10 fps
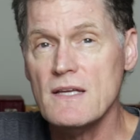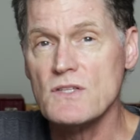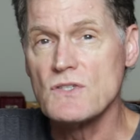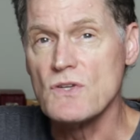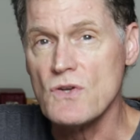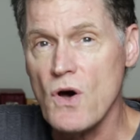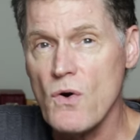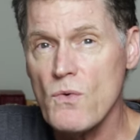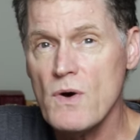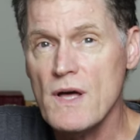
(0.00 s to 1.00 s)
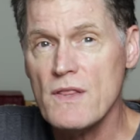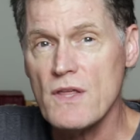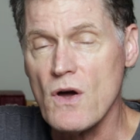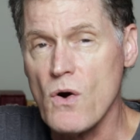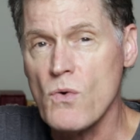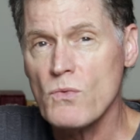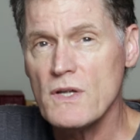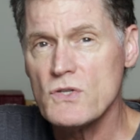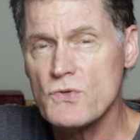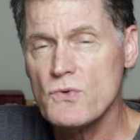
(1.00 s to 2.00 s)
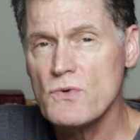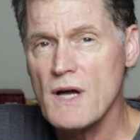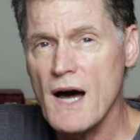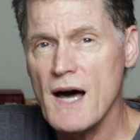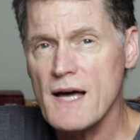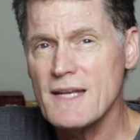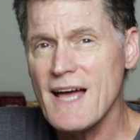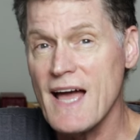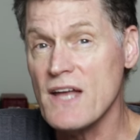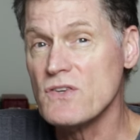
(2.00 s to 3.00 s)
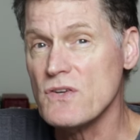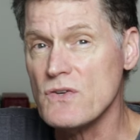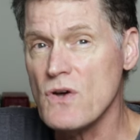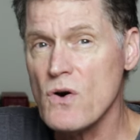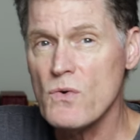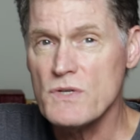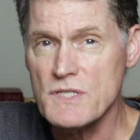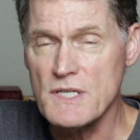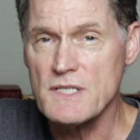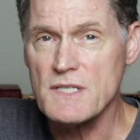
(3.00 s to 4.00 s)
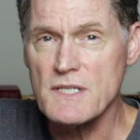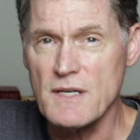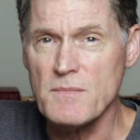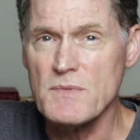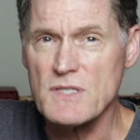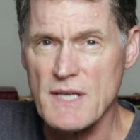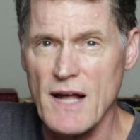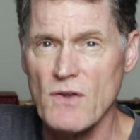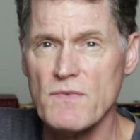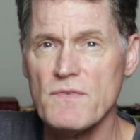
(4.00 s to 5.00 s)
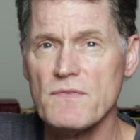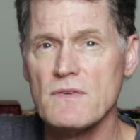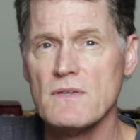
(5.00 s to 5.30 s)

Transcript: is to know the only true God and to know Jesus himself.